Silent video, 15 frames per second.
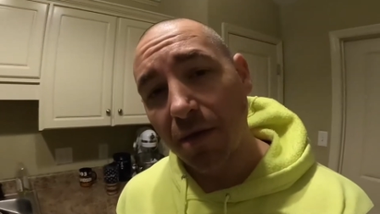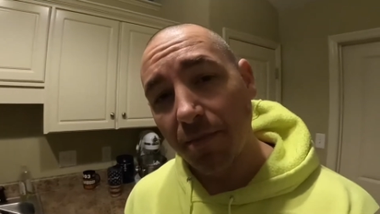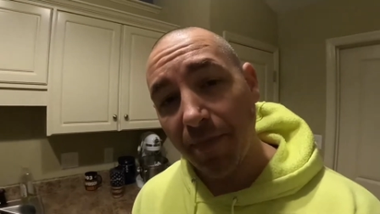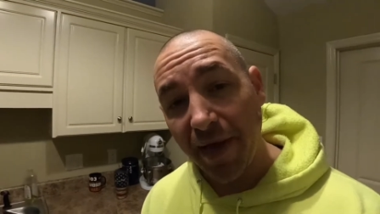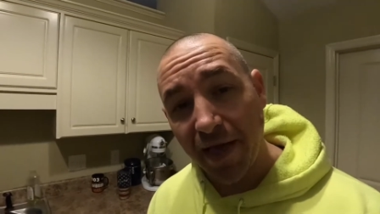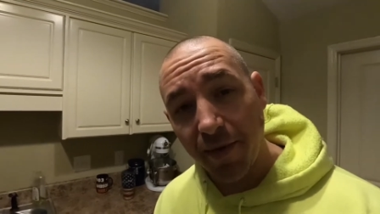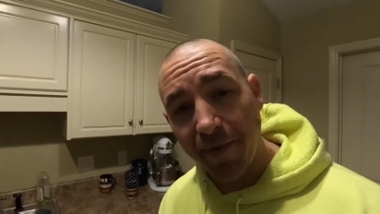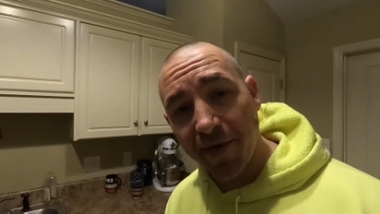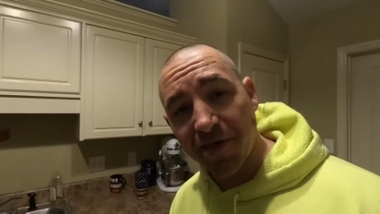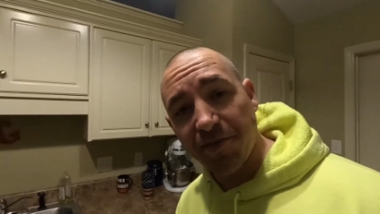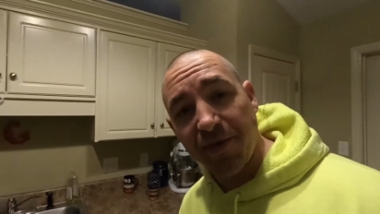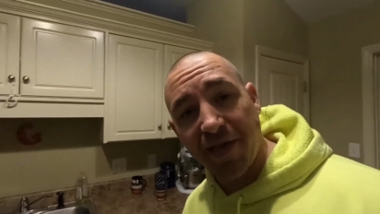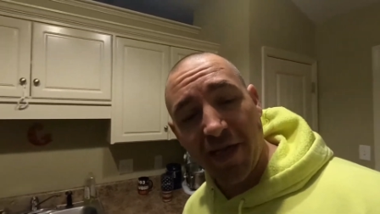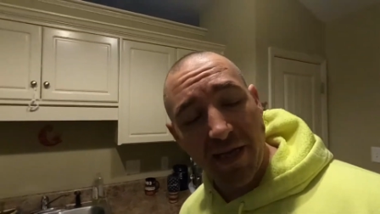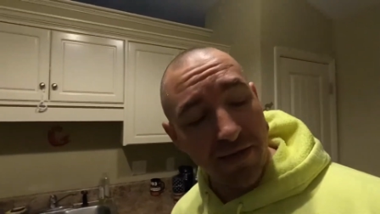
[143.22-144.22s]
Bacon appears to
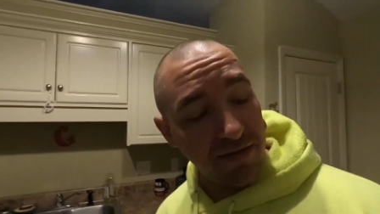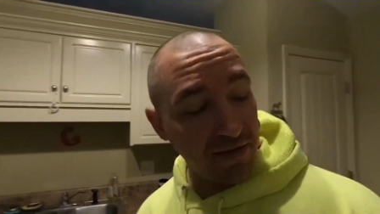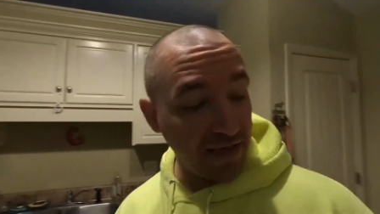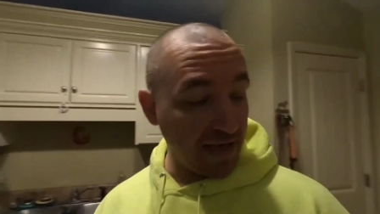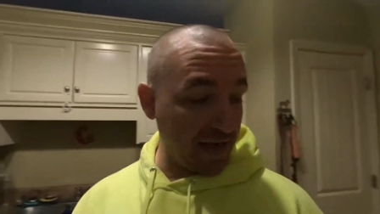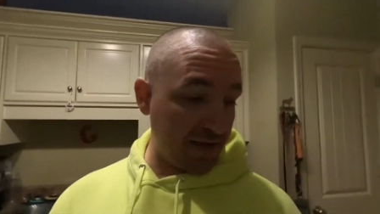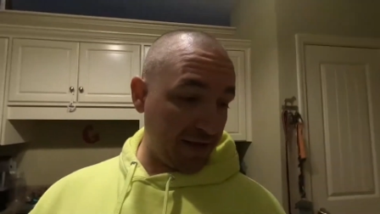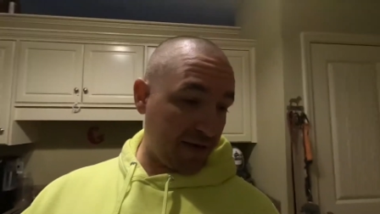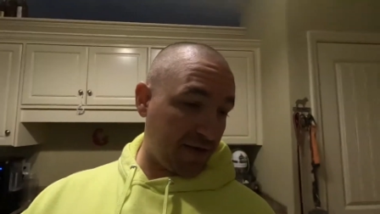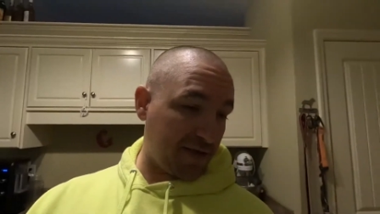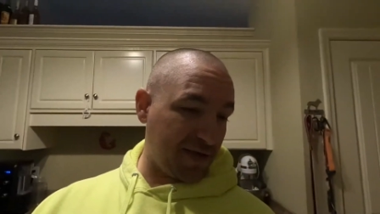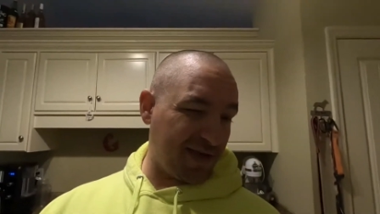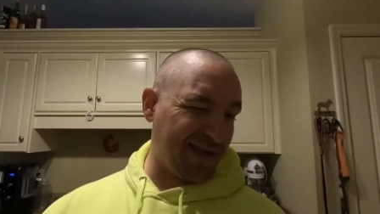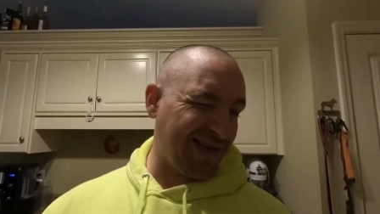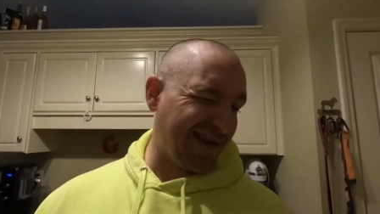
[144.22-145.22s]
be done, and
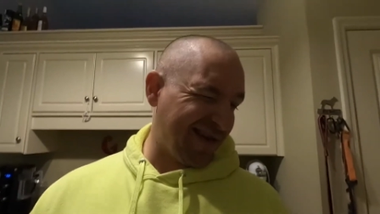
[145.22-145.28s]
there's